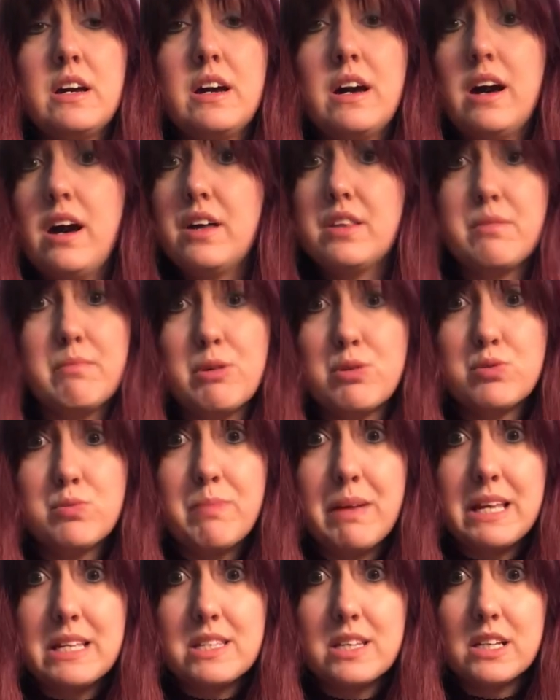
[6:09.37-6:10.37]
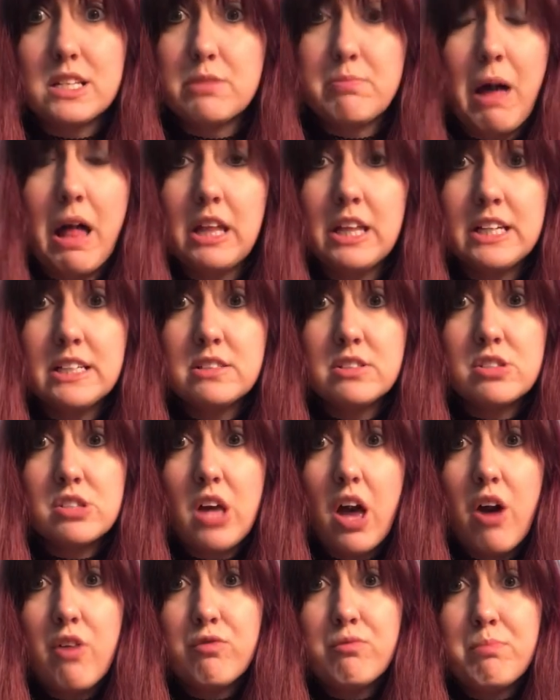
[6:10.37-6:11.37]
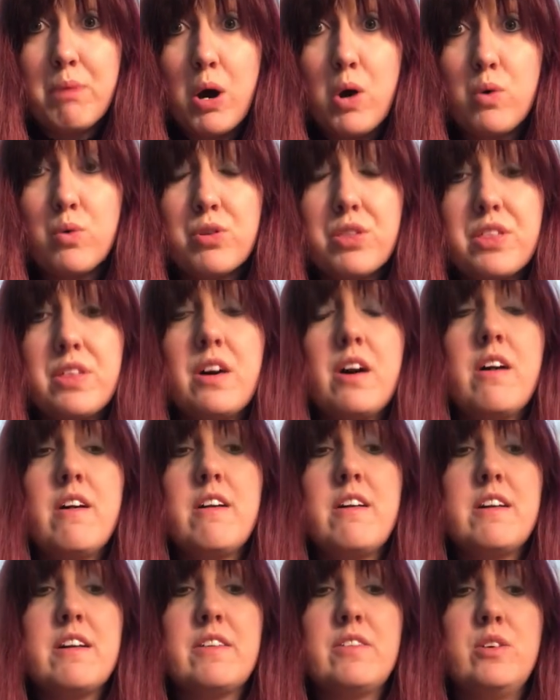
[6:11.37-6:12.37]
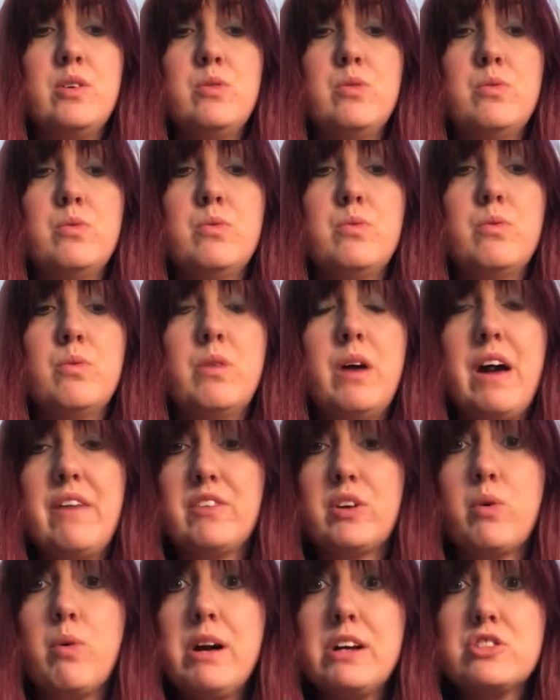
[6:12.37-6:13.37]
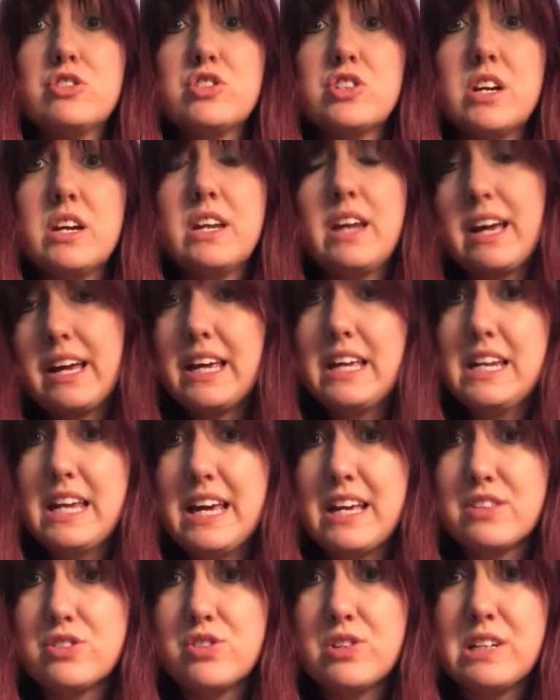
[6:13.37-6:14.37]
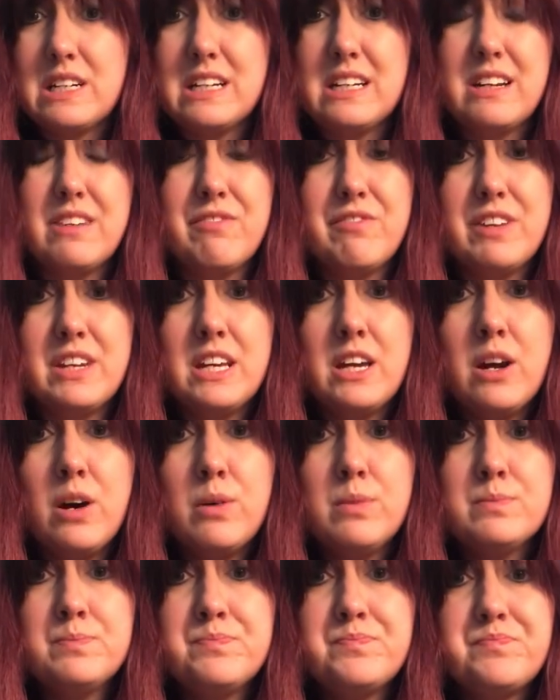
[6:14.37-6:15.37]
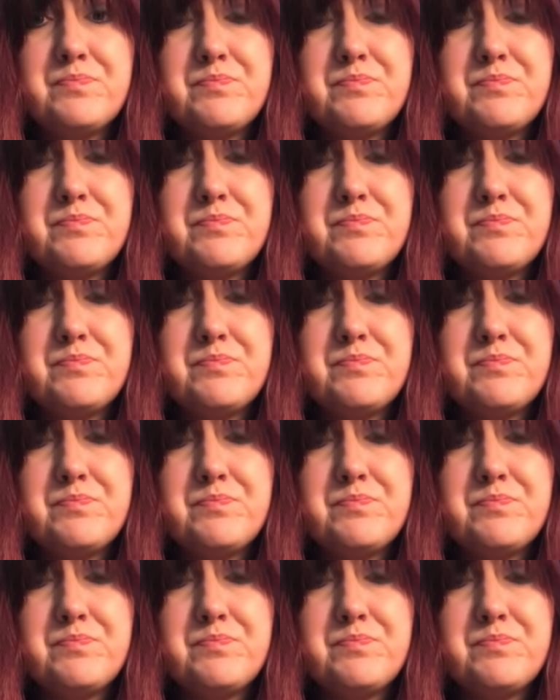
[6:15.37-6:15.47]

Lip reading: The most basic spellings of both. If you have a question, I can answer it in a video.